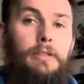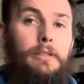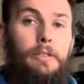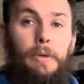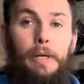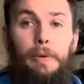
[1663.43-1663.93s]
So
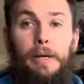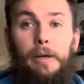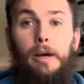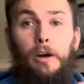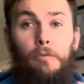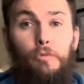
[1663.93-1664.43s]
anyway,
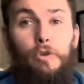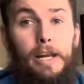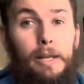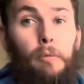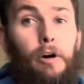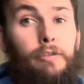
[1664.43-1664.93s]
I'm really
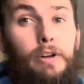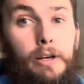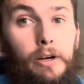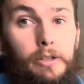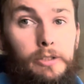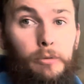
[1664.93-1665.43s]
waffling
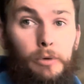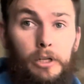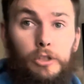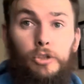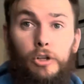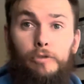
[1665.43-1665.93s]
on. So we're going
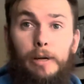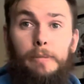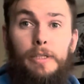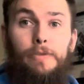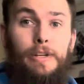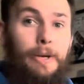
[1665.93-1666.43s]
to try and wrap
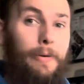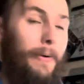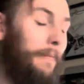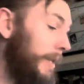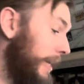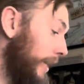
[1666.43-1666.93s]
this video up.
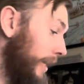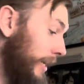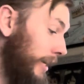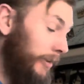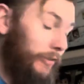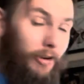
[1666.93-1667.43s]

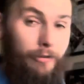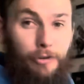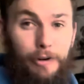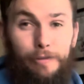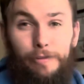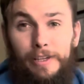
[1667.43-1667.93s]
I've gone through
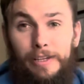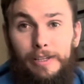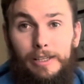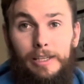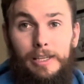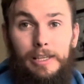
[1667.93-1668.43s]
everything
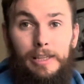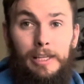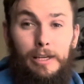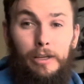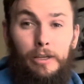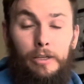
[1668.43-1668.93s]

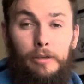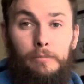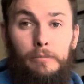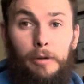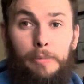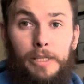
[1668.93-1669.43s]
that
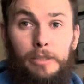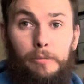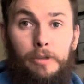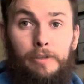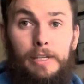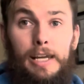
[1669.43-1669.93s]
I picked up the
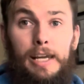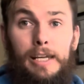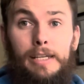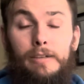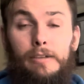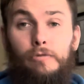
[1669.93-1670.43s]
other day
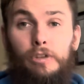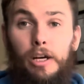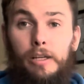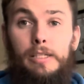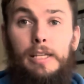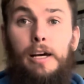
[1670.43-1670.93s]
in
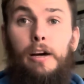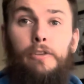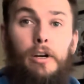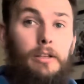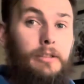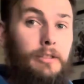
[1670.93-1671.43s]
regards to that. I've
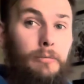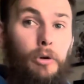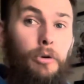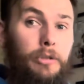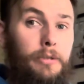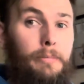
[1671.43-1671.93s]
got some
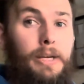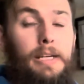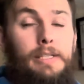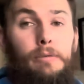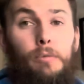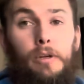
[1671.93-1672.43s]
awesome
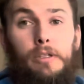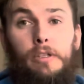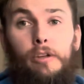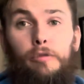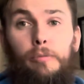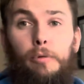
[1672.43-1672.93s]
PS1
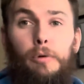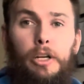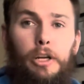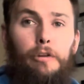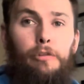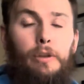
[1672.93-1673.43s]
stuff, but we're going to
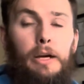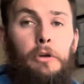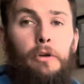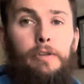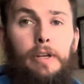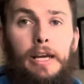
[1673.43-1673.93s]
go through that
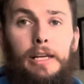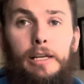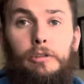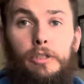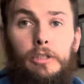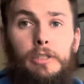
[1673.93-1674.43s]
another day now,
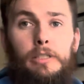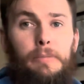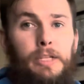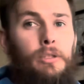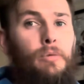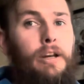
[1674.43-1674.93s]
just because it's been
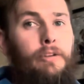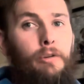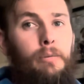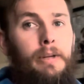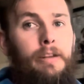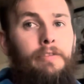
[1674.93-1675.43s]
a
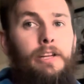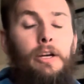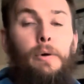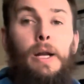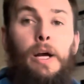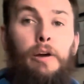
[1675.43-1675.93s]
24-minute video
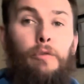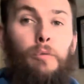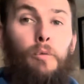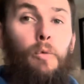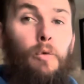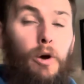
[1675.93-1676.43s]
and I have
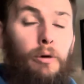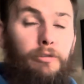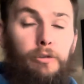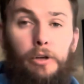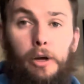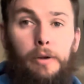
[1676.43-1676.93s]

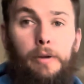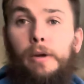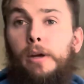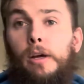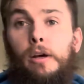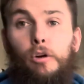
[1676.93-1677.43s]
waffled on,
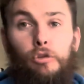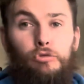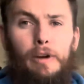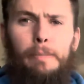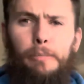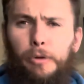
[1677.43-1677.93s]
or
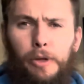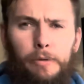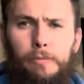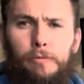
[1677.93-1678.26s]
rambled on.